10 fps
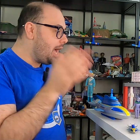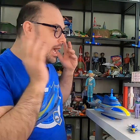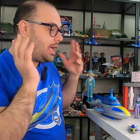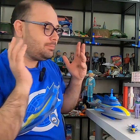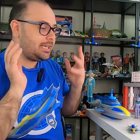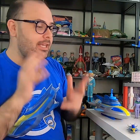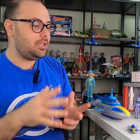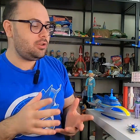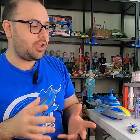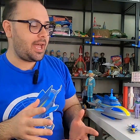I'm taking
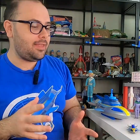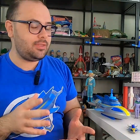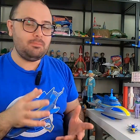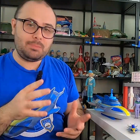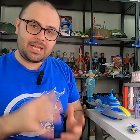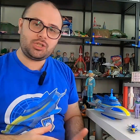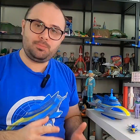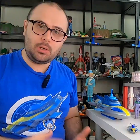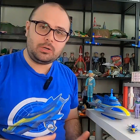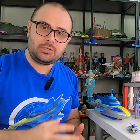a look at the
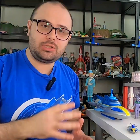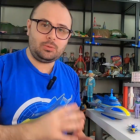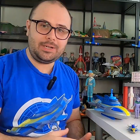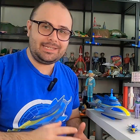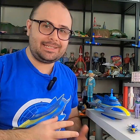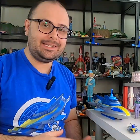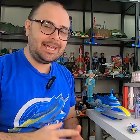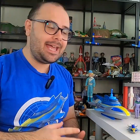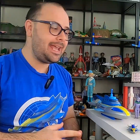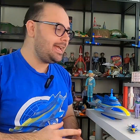Matchbox toys
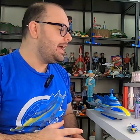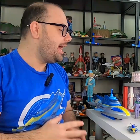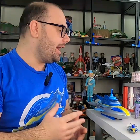today